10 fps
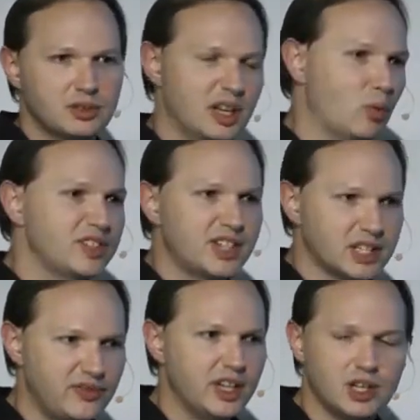And once
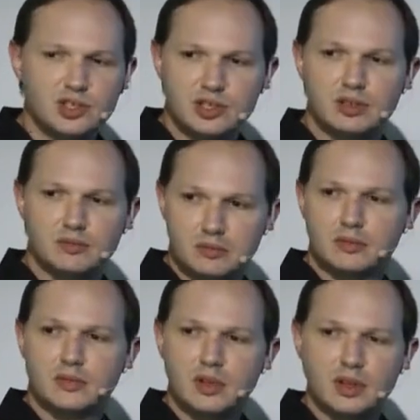that's finished,
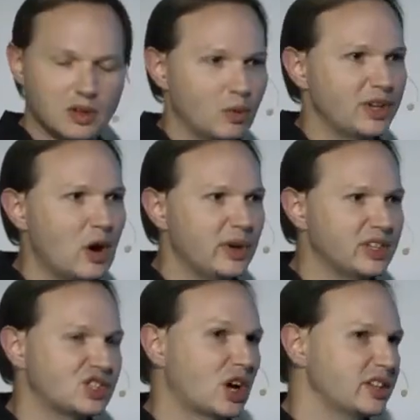well, now we
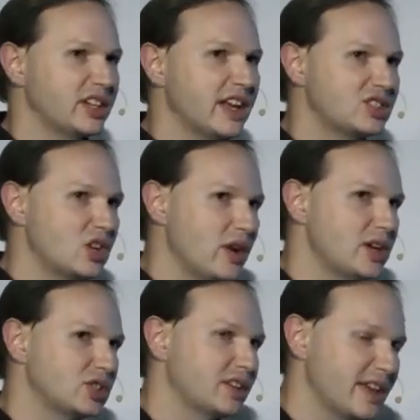can start on the next
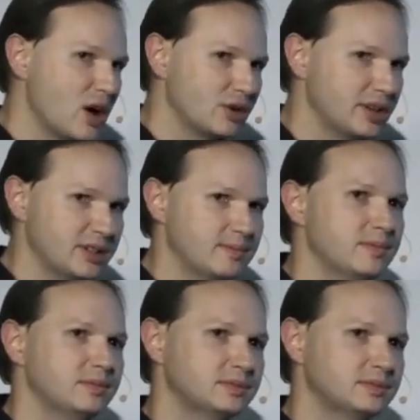iteration of the algorithm.